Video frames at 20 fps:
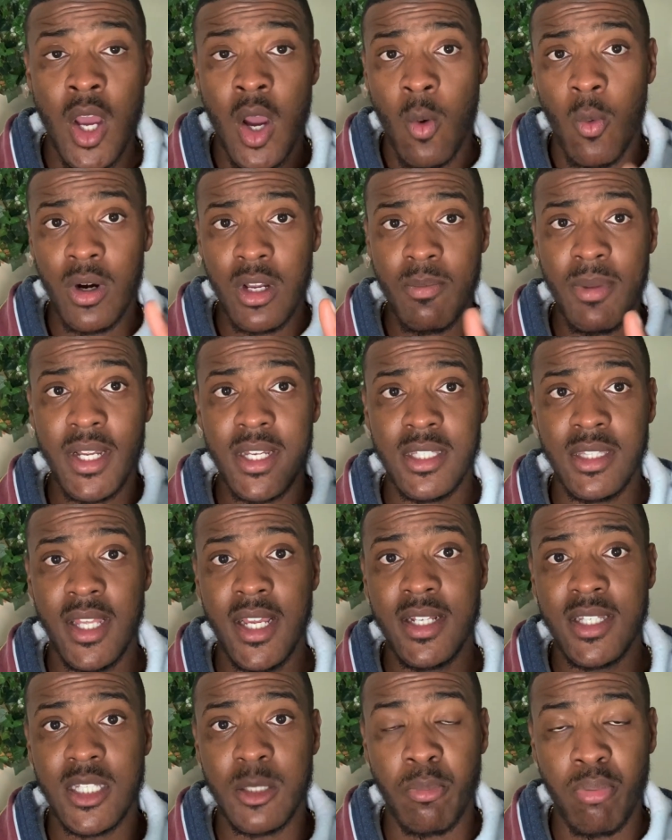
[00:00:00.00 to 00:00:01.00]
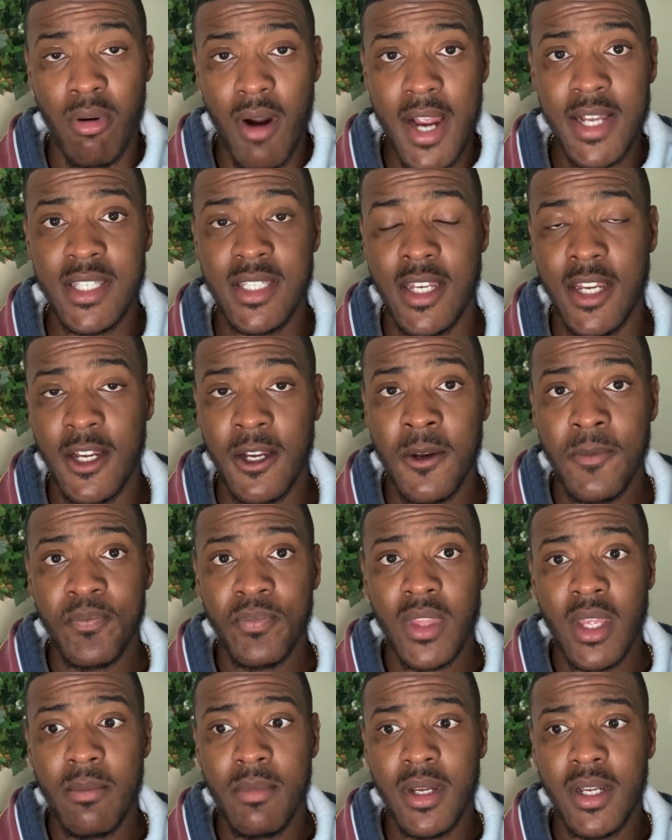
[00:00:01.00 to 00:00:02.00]
One of the biggest things is pricing,
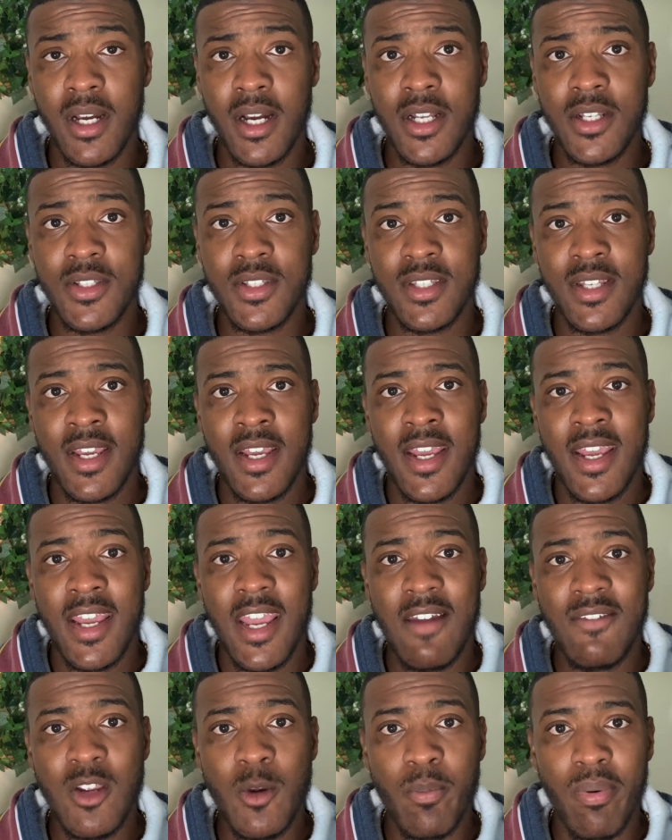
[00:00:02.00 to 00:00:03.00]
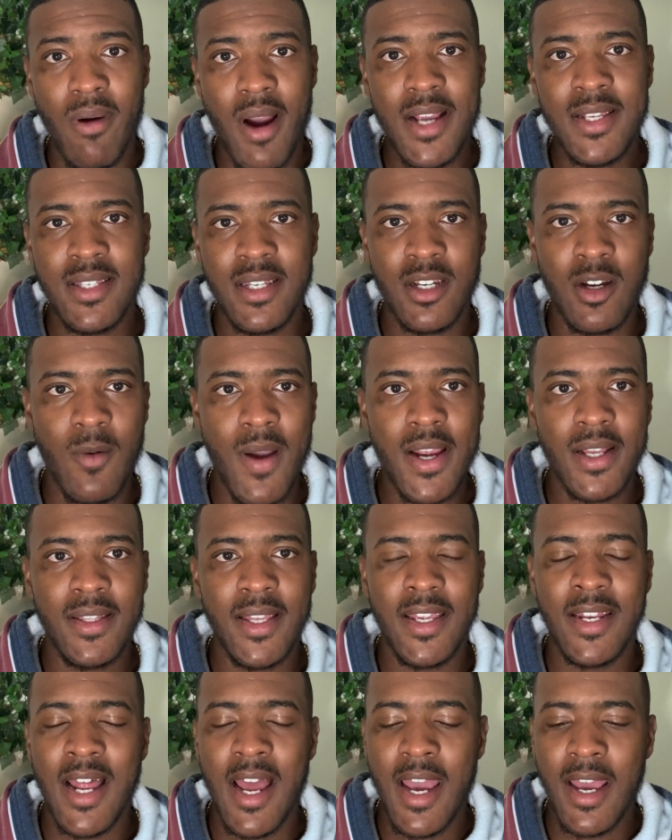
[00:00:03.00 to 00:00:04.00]
because if you price
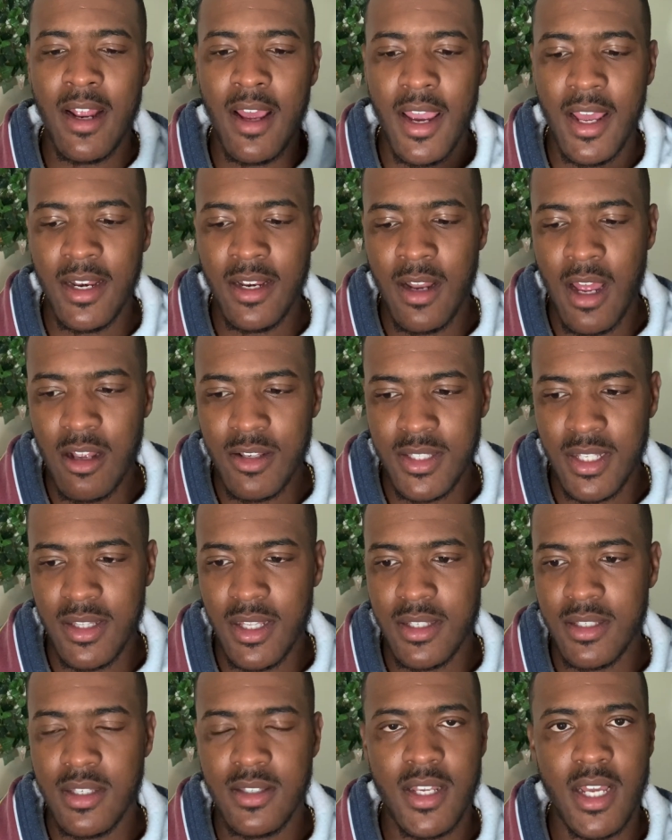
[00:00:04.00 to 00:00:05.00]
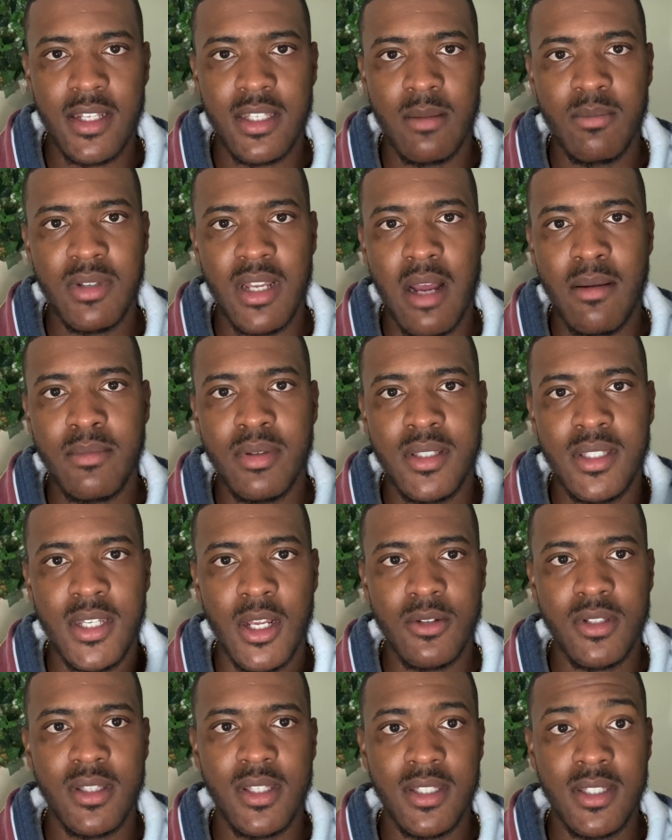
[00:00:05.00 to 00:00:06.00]
incorrectly, and I'll say this, is that sometimes
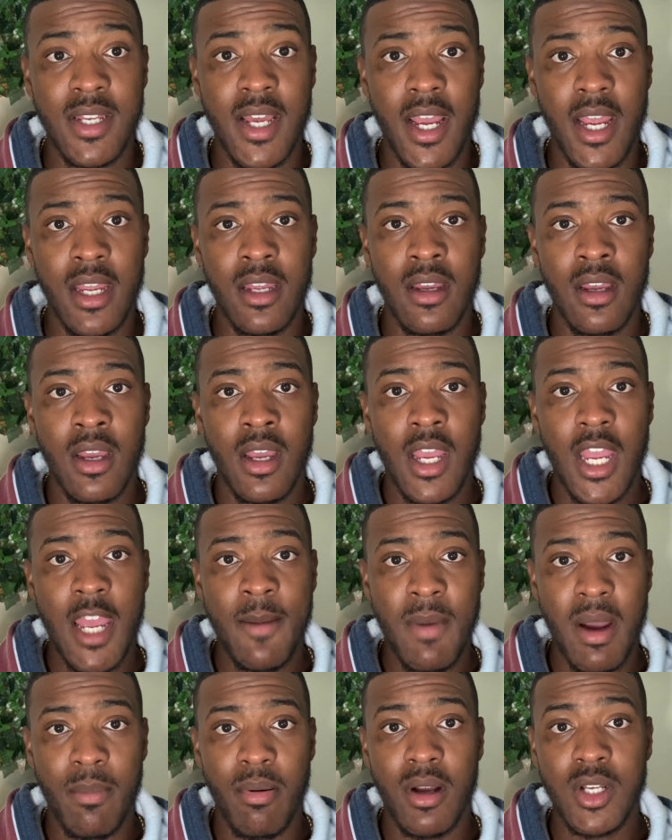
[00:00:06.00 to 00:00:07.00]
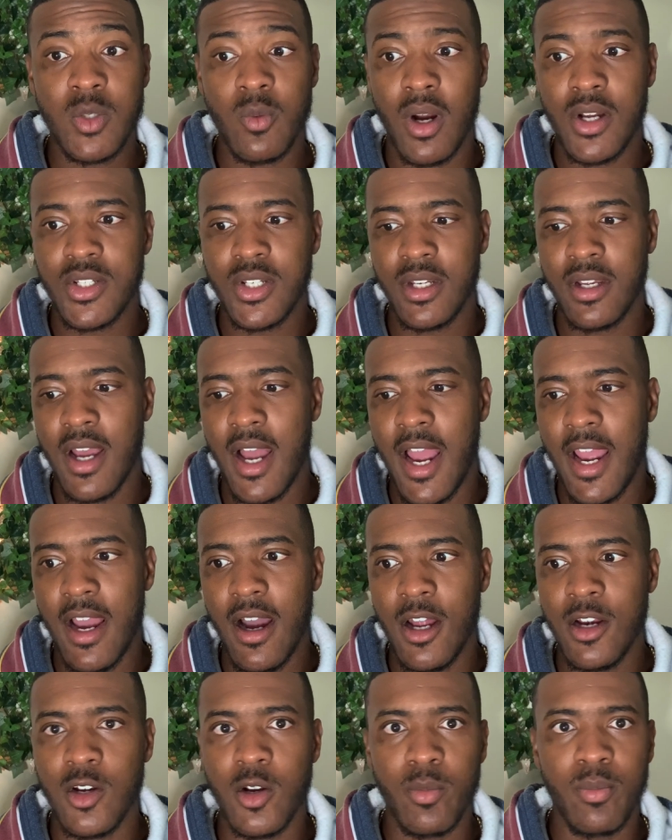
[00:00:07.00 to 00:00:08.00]
still to this day in my pressure washing, I
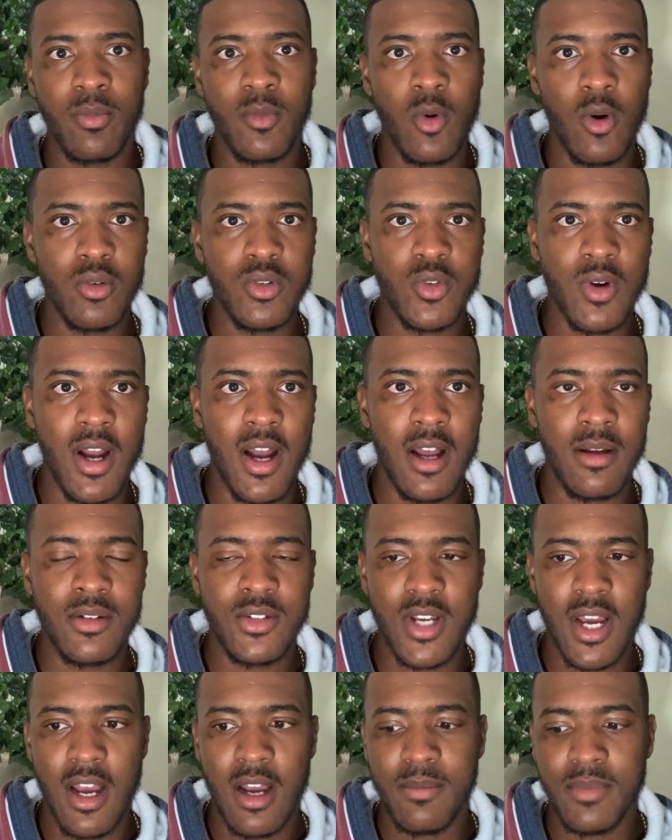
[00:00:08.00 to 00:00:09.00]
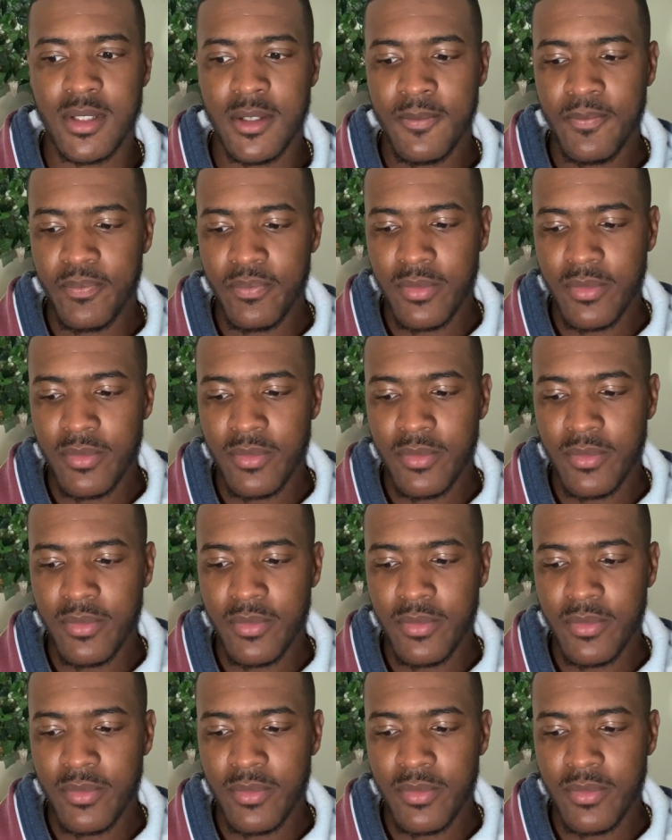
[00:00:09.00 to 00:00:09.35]
underquote jobs.